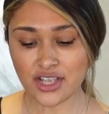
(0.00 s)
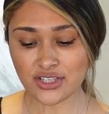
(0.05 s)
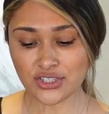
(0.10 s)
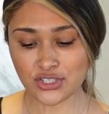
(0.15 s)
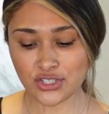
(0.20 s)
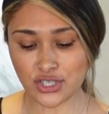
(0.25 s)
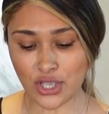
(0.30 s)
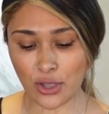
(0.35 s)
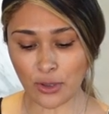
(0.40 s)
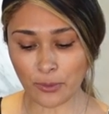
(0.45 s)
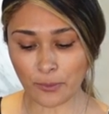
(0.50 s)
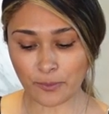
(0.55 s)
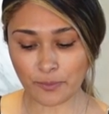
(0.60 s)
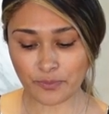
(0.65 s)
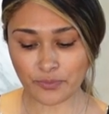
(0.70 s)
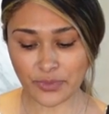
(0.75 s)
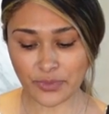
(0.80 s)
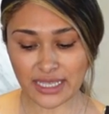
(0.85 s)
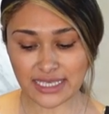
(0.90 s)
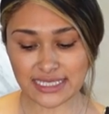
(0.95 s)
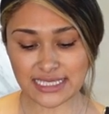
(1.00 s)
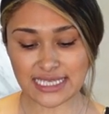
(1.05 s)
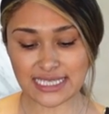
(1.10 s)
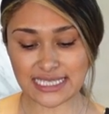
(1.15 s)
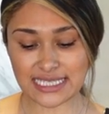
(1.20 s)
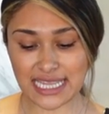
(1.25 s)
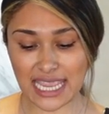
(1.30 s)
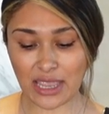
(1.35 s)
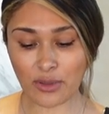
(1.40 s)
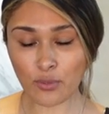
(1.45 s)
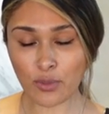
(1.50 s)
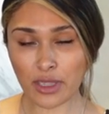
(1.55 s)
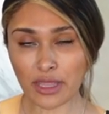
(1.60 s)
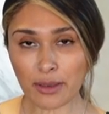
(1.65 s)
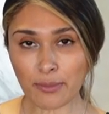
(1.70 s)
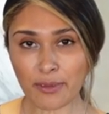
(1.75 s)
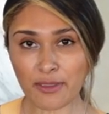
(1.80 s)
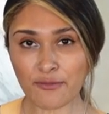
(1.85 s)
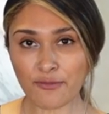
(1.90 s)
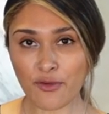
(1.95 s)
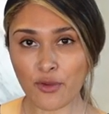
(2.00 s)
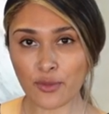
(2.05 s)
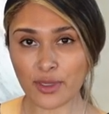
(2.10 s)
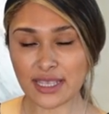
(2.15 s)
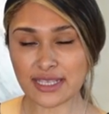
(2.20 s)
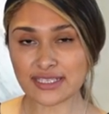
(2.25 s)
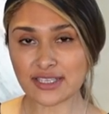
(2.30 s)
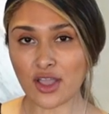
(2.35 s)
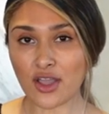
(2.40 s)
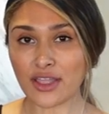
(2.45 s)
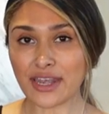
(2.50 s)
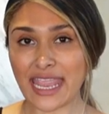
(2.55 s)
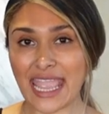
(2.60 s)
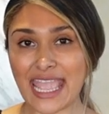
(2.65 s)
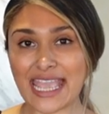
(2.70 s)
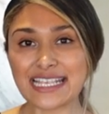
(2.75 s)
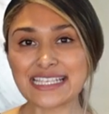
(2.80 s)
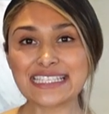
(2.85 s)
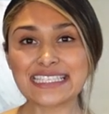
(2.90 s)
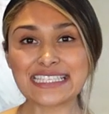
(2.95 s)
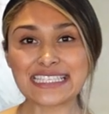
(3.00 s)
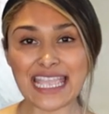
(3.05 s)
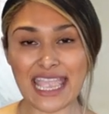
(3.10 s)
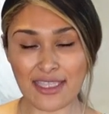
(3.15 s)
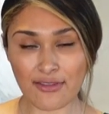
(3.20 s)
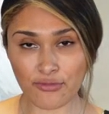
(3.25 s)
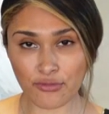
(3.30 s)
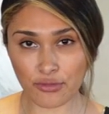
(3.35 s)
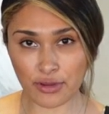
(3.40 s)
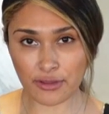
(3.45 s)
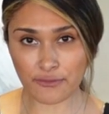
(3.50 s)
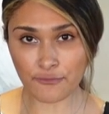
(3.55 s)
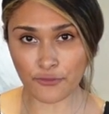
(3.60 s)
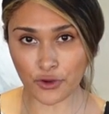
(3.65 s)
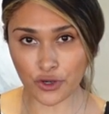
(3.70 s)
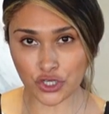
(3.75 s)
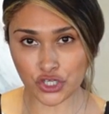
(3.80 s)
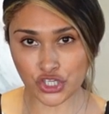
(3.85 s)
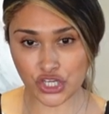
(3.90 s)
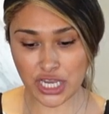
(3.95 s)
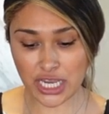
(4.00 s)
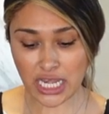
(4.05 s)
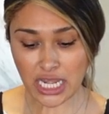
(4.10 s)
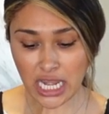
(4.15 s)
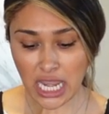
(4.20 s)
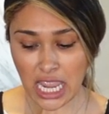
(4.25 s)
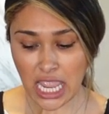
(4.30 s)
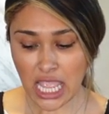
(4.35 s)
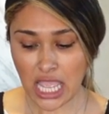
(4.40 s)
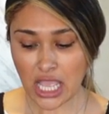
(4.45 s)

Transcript: So today we're gonna be focused on a savory version